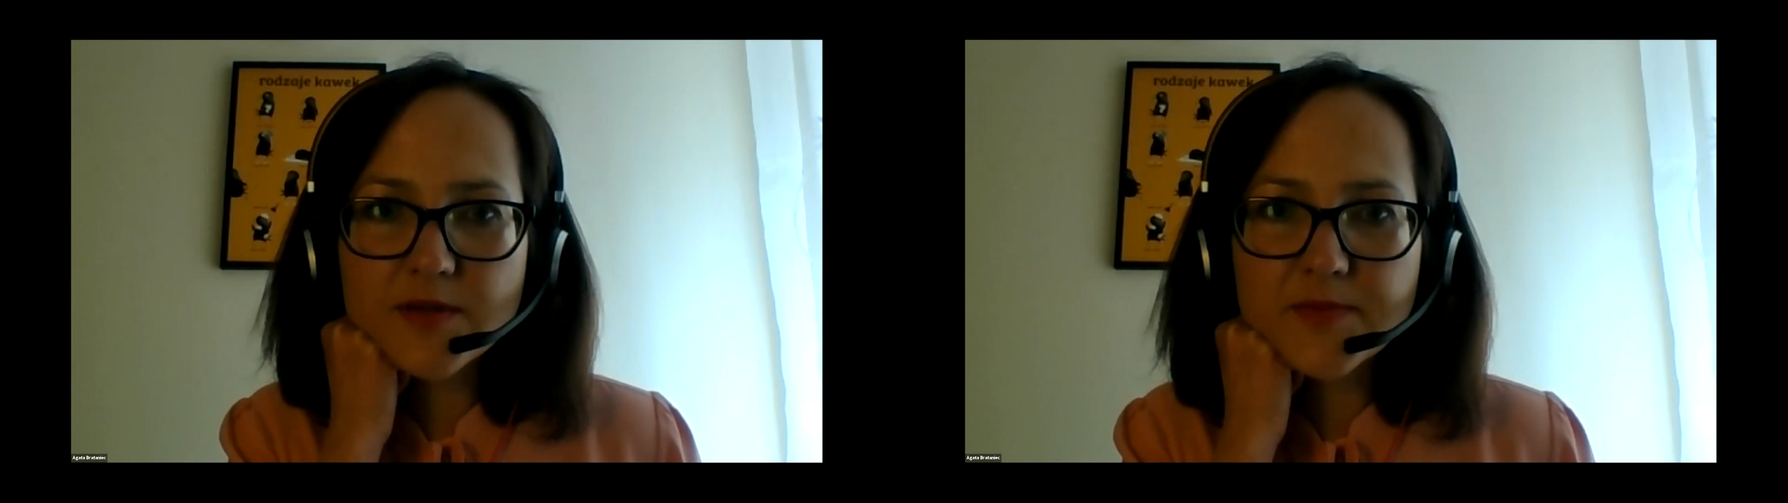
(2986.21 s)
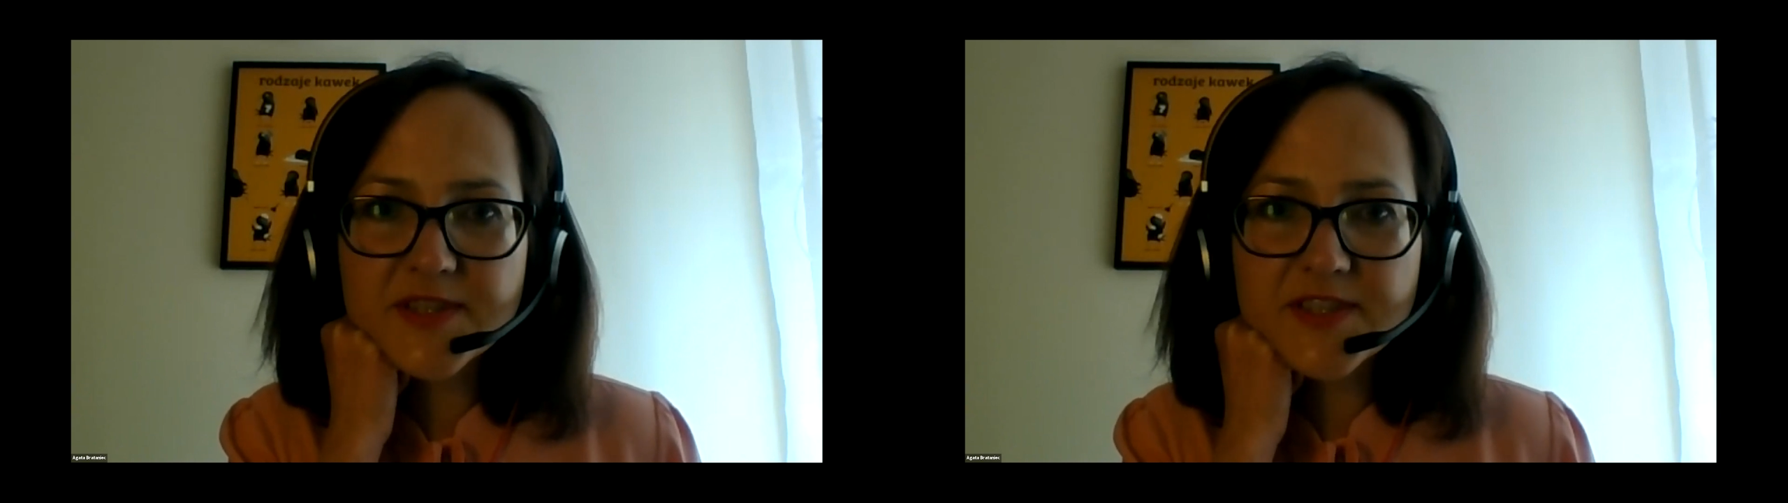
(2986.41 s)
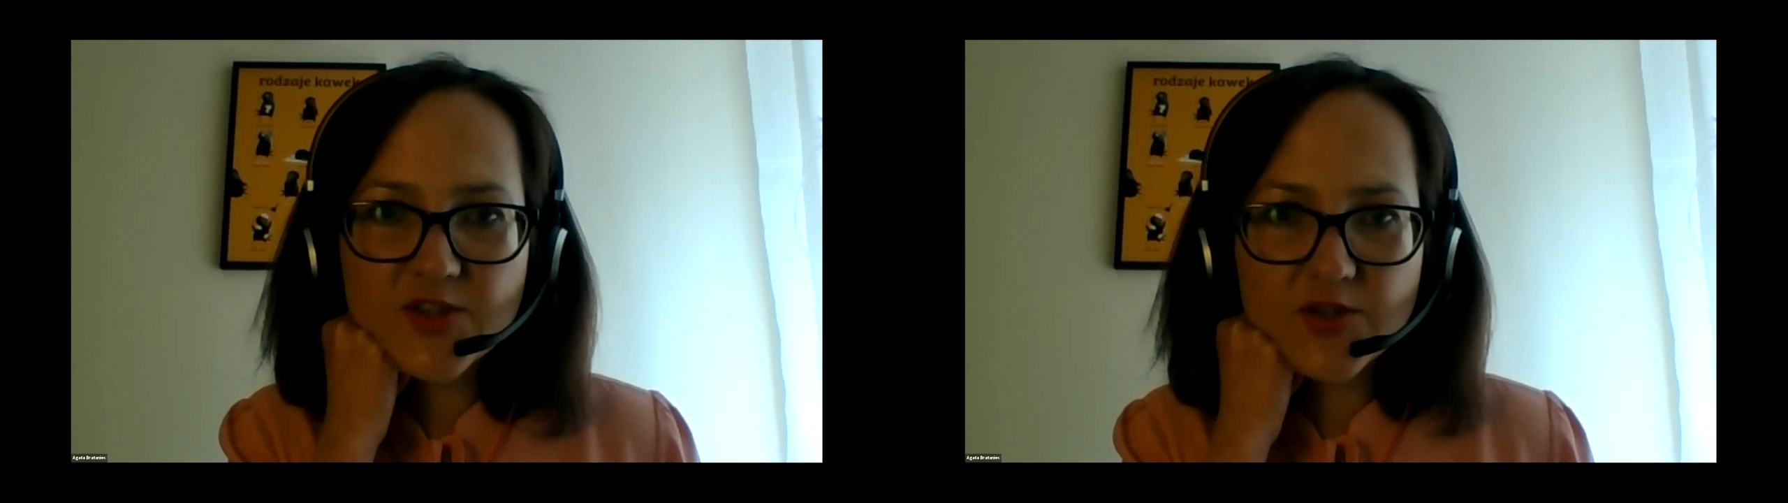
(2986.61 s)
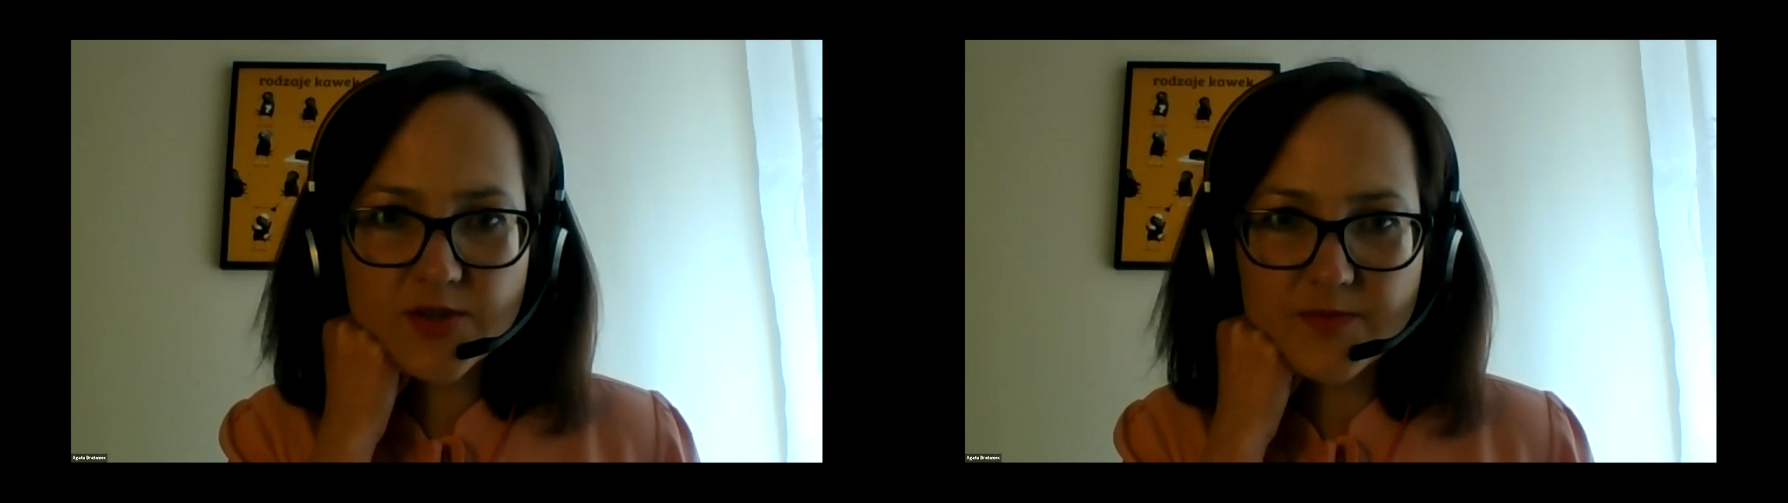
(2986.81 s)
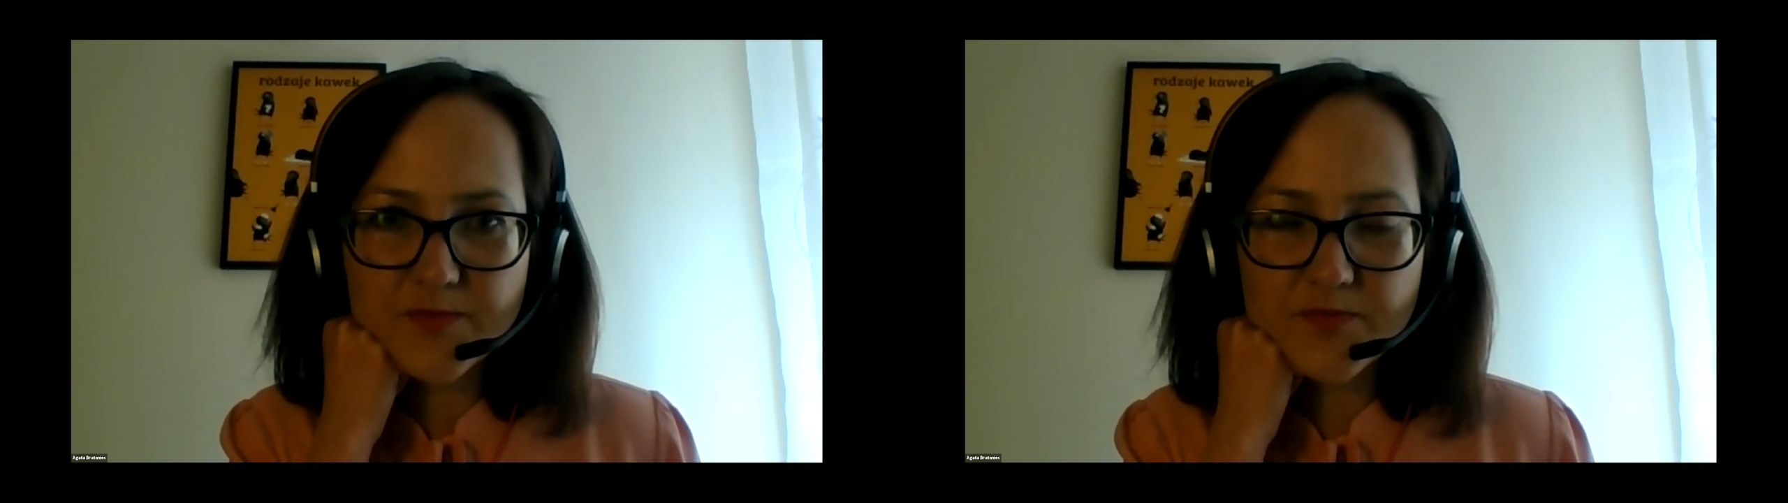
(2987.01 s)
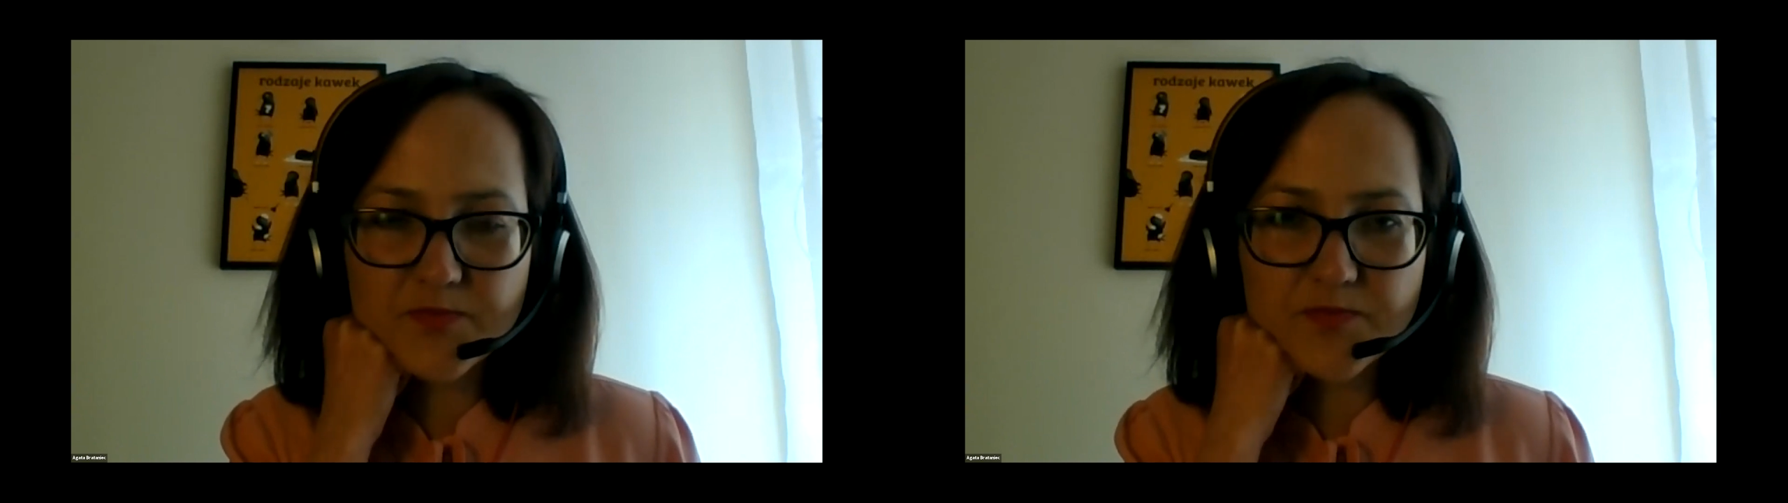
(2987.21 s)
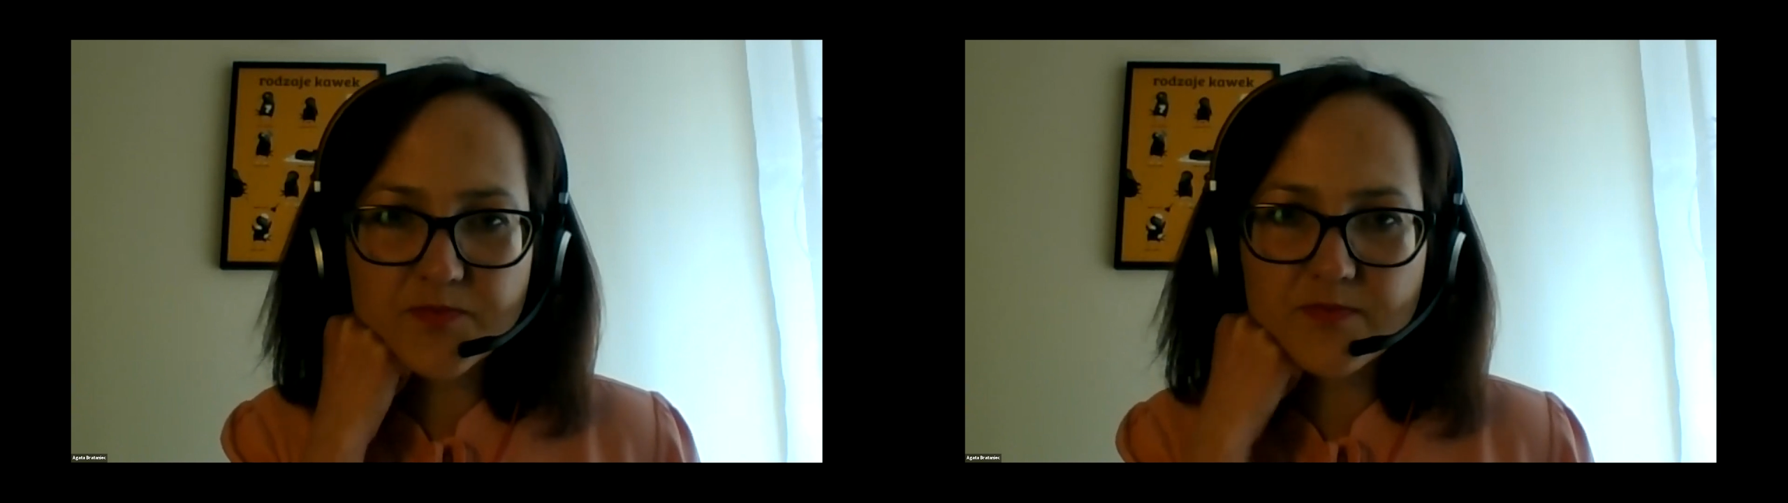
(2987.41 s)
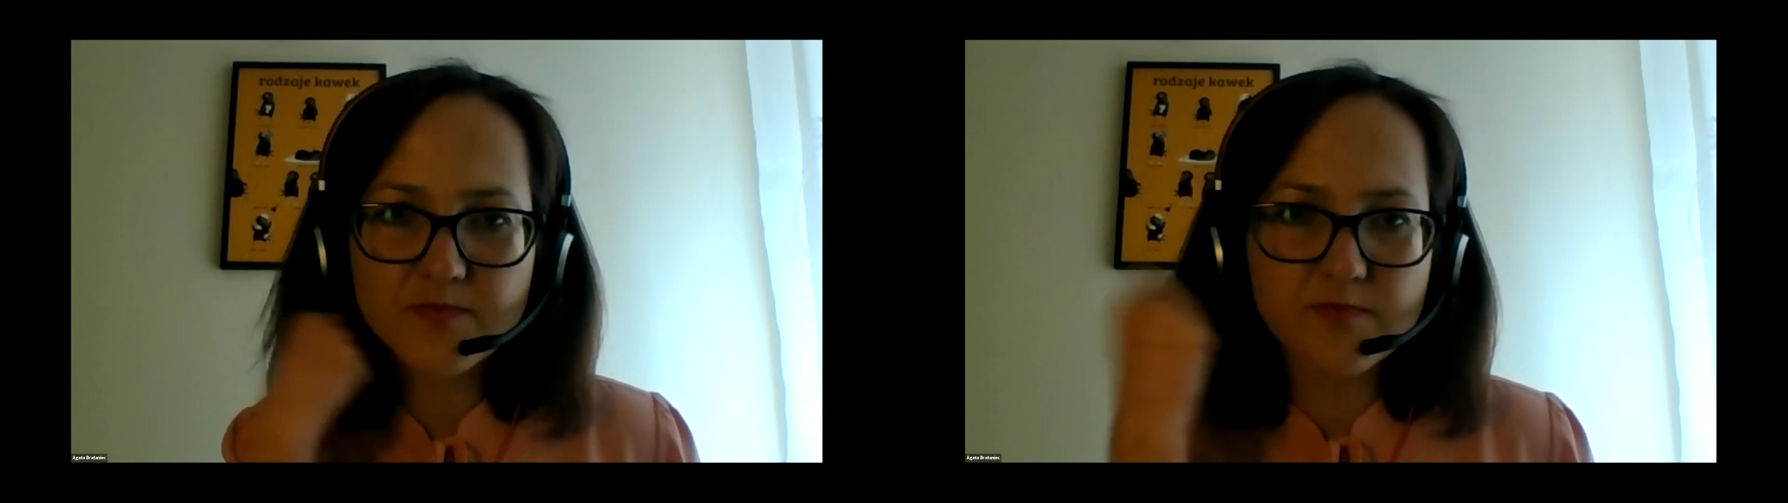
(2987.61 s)

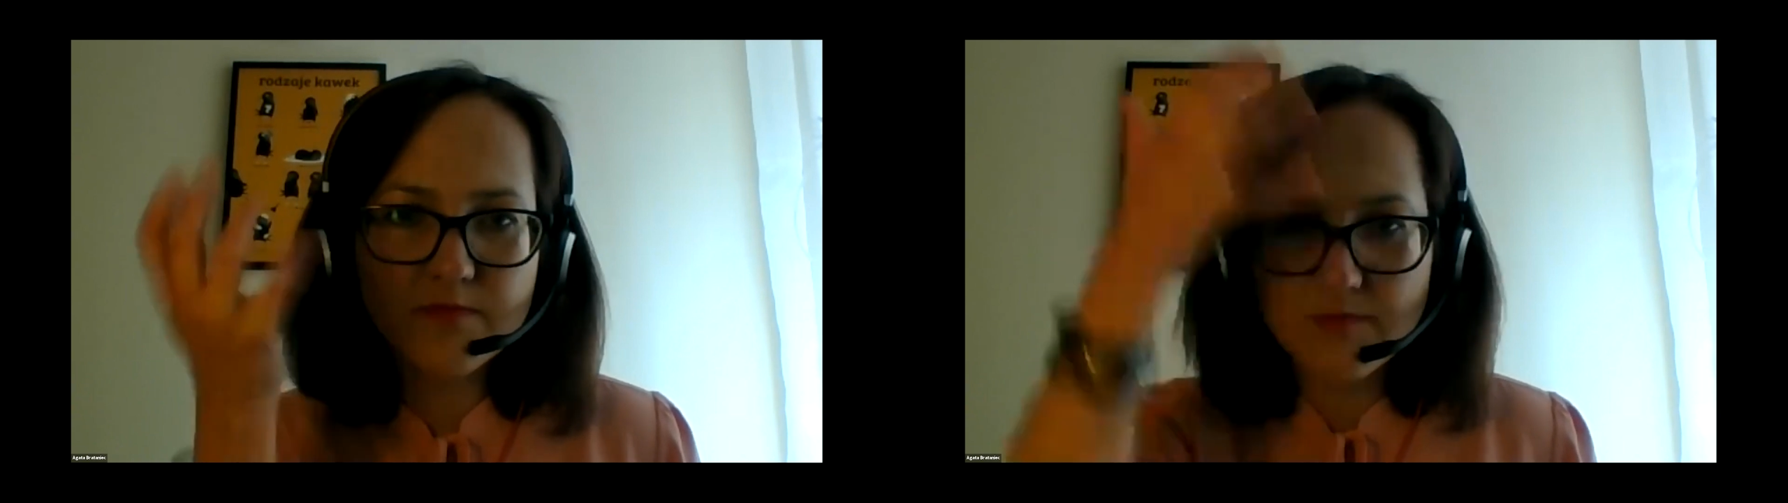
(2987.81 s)
session